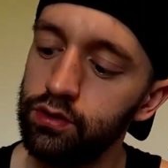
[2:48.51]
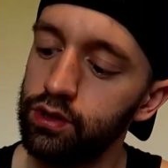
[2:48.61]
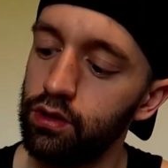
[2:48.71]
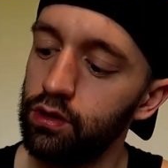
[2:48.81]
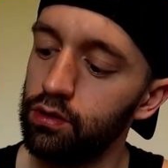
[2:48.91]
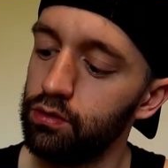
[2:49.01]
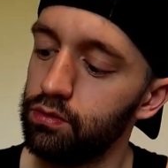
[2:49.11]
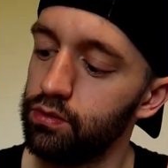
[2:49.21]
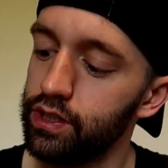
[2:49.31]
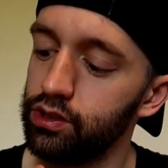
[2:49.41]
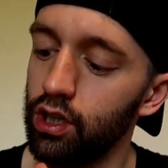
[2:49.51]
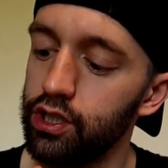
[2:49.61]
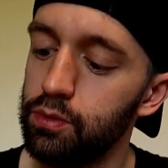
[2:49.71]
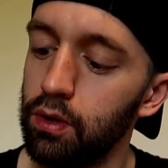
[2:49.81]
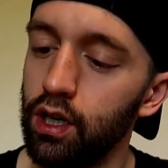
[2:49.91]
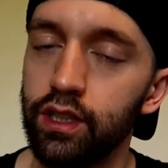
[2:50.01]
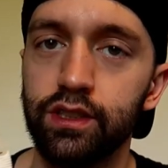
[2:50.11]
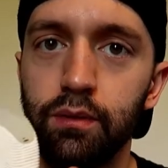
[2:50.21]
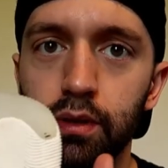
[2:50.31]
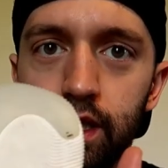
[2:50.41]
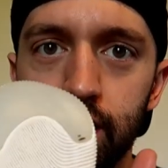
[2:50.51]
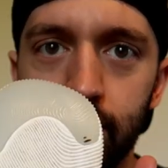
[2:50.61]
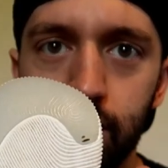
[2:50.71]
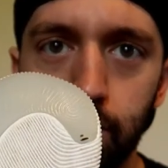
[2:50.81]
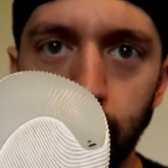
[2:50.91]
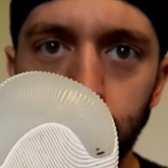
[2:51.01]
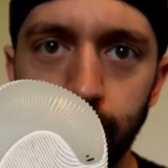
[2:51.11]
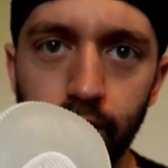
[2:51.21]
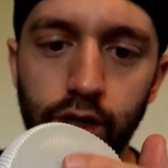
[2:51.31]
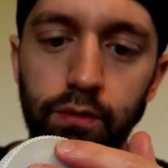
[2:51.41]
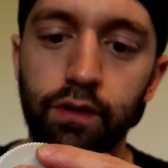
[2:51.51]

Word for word: So this arch part is completely exposed foam.